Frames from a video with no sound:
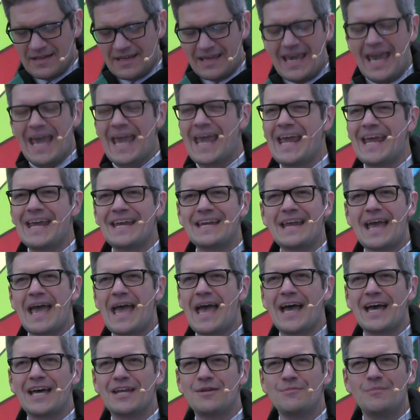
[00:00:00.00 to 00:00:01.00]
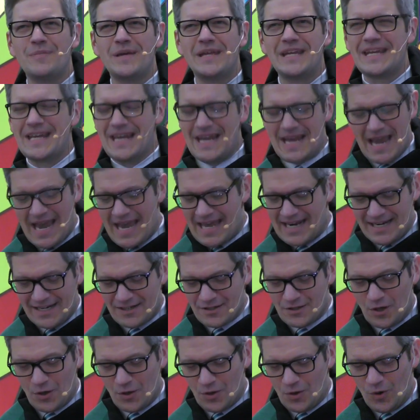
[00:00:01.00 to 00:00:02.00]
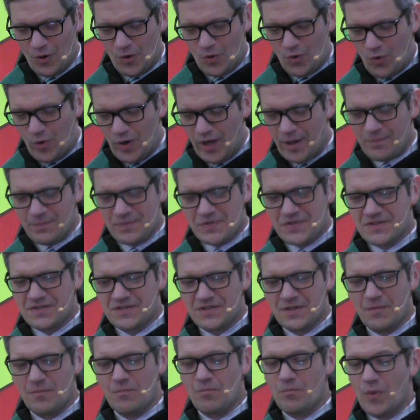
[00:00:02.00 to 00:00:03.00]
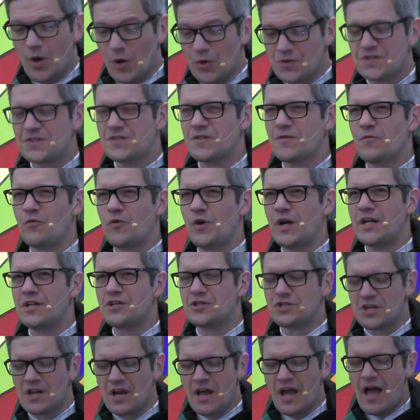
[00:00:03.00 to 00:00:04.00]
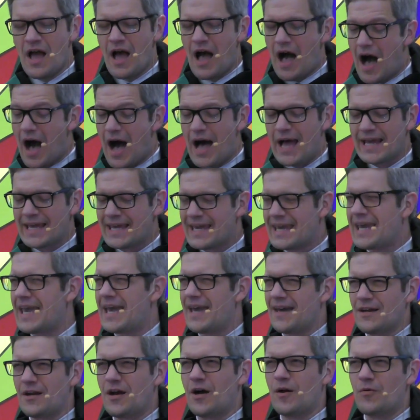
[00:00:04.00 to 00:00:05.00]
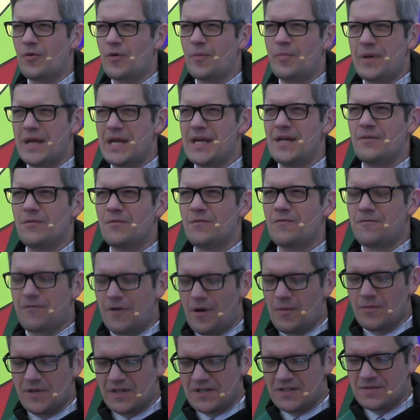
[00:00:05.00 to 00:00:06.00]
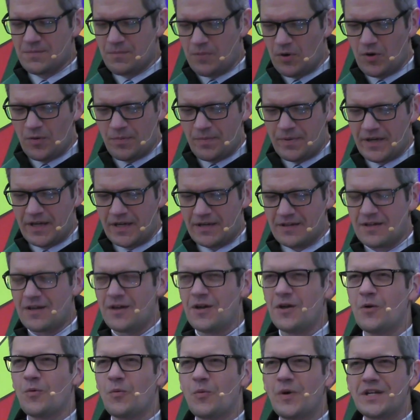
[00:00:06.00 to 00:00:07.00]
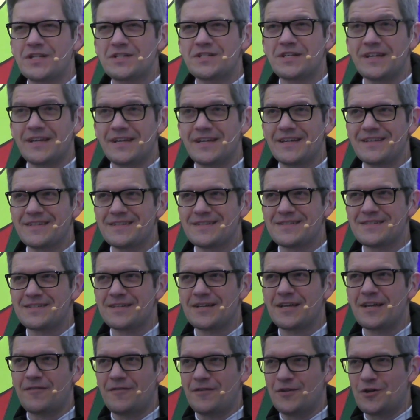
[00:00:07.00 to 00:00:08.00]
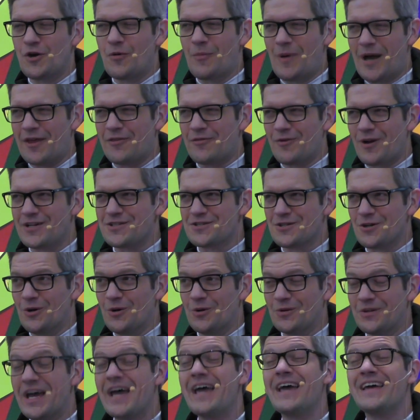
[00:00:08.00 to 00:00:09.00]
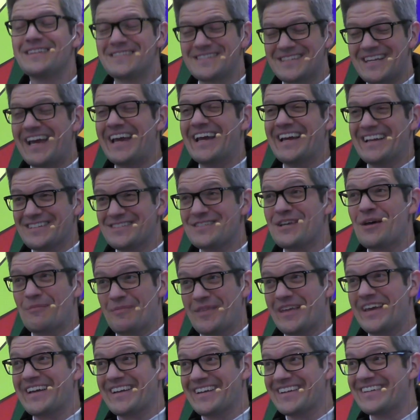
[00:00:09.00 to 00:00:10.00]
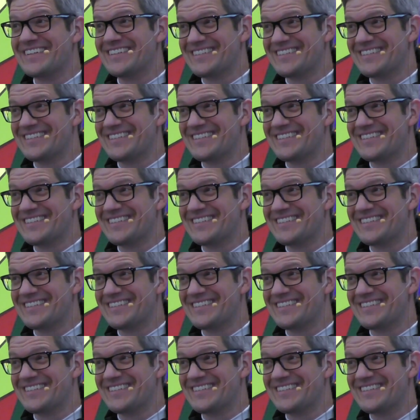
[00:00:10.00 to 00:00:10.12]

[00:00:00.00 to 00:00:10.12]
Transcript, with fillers: Cain had many anecdotal quips, most of which I cannot repeat from this pulpit, which is, if you know my threshold, saying something.